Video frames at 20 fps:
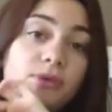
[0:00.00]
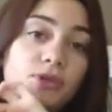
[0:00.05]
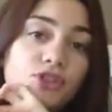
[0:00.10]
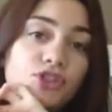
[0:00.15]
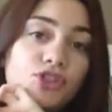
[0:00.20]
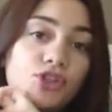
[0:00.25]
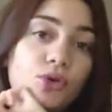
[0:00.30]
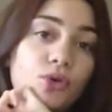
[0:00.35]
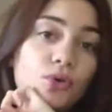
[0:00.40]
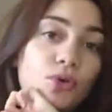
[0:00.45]
to
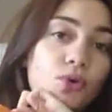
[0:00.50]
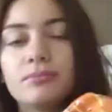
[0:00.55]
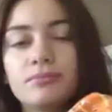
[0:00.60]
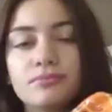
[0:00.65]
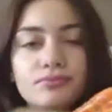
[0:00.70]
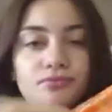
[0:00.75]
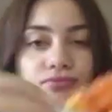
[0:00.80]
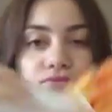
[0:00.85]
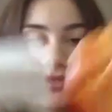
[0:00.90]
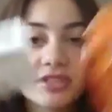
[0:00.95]
put your
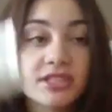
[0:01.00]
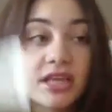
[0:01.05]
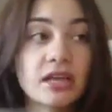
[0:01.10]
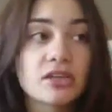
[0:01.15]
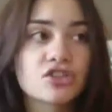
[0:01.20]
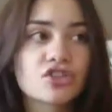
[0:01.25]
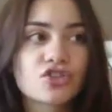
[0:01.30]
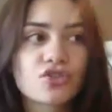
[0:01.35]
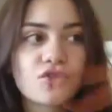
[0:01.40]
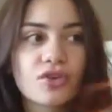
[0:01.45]

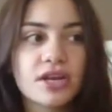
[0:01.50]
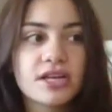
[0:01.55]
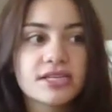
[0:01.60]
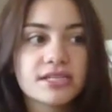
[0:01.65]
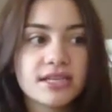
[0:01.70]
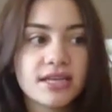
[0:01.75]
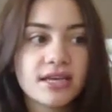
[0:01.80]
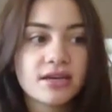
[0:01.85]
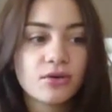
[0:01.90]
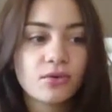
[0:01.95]

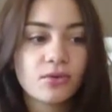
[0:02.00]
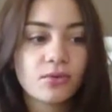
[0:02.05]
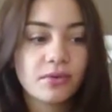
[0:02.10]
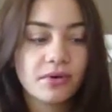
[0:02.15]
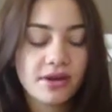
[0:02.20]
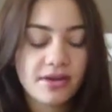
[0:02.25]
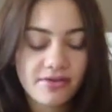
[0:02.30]
sunscreens in or